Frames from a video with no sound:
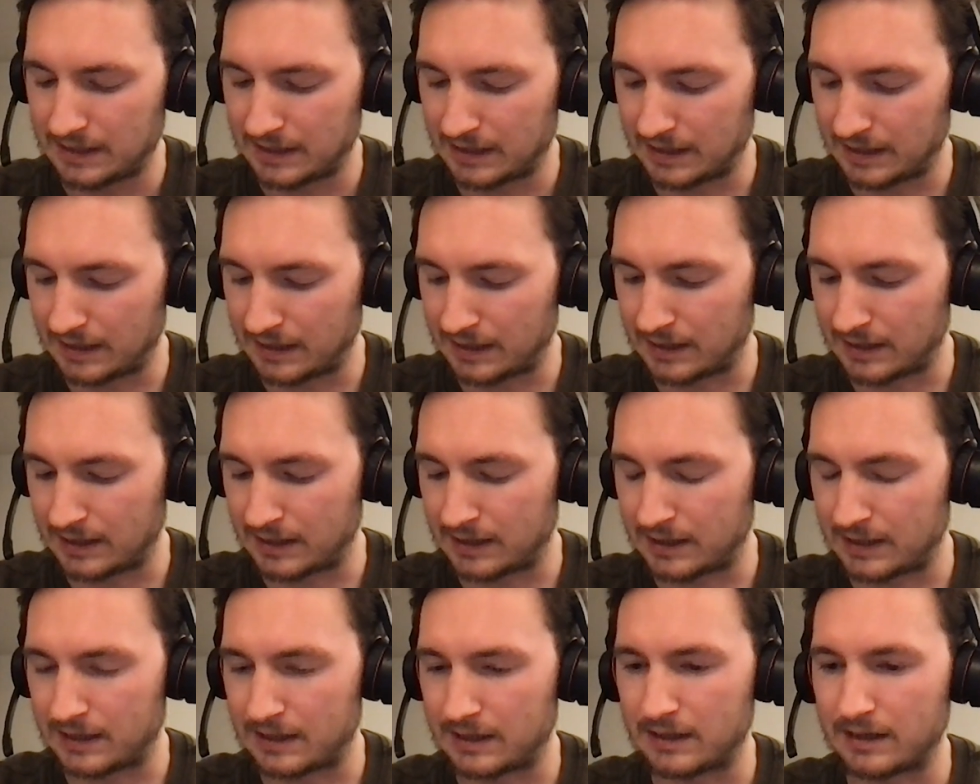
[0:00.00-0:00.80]

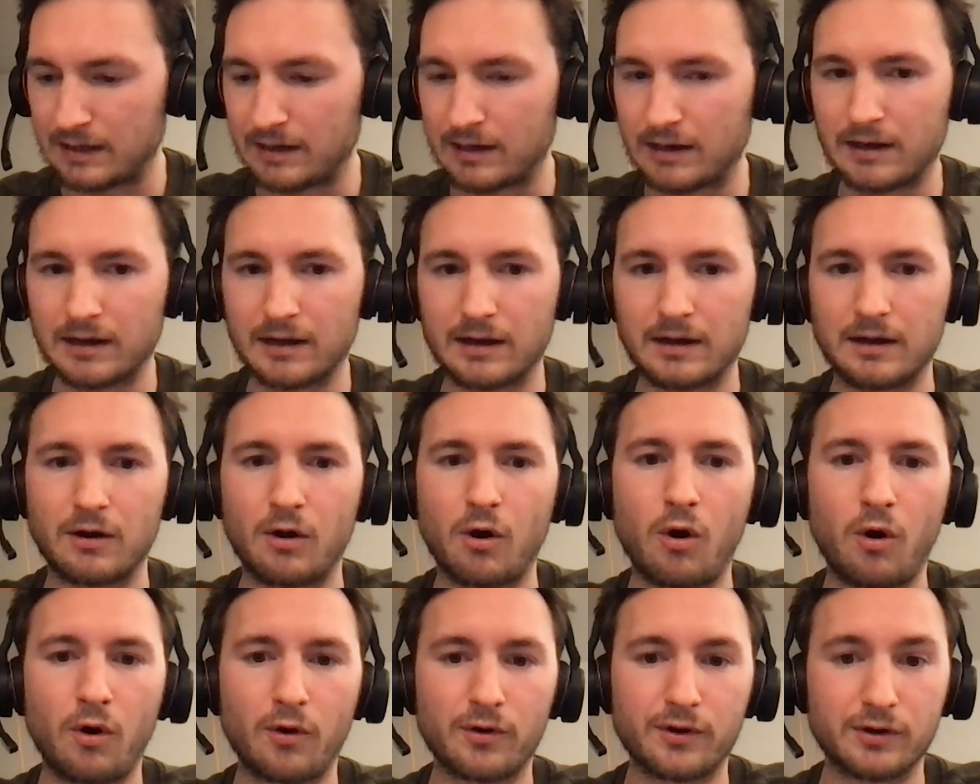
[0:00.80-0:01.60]

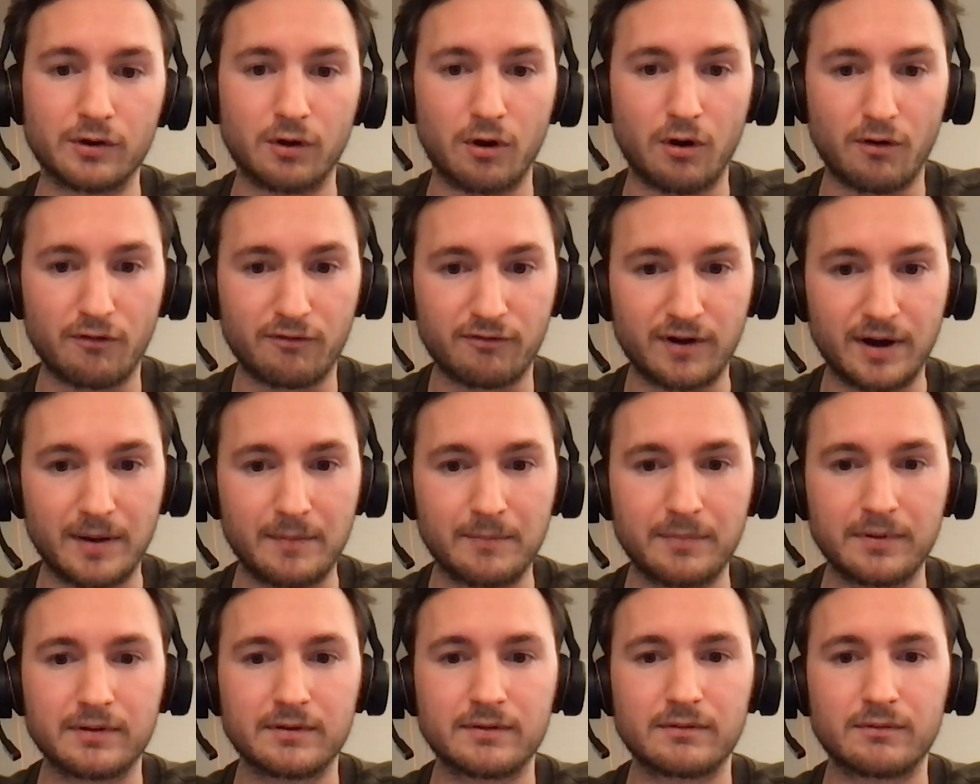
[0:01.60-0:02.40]
on and off
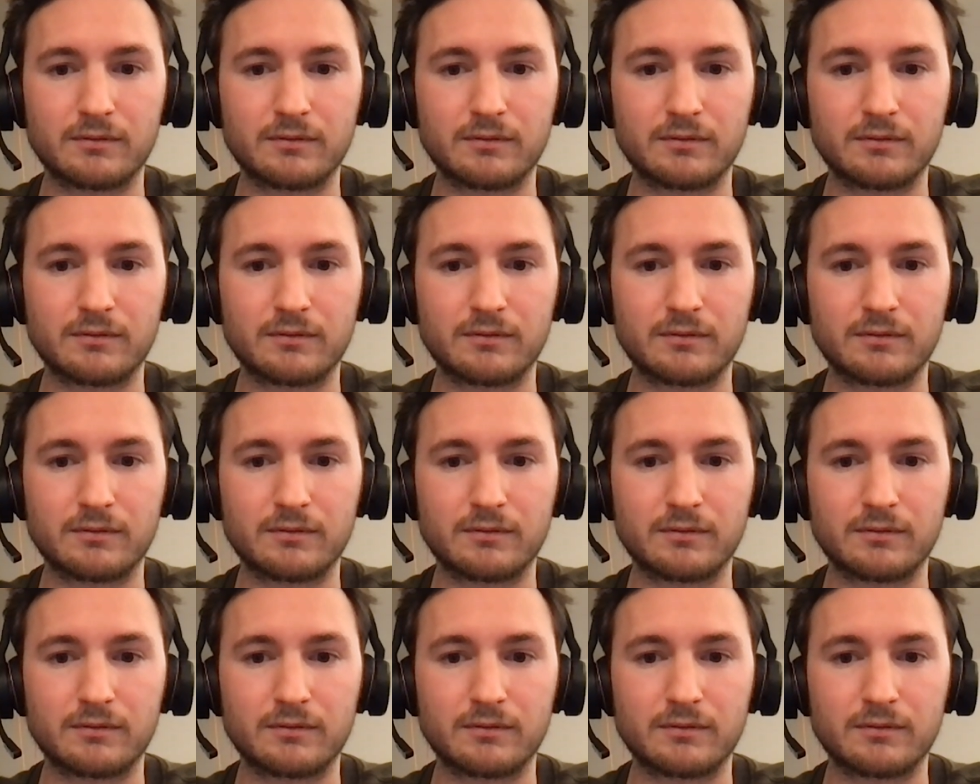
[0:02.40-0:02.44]
ramp.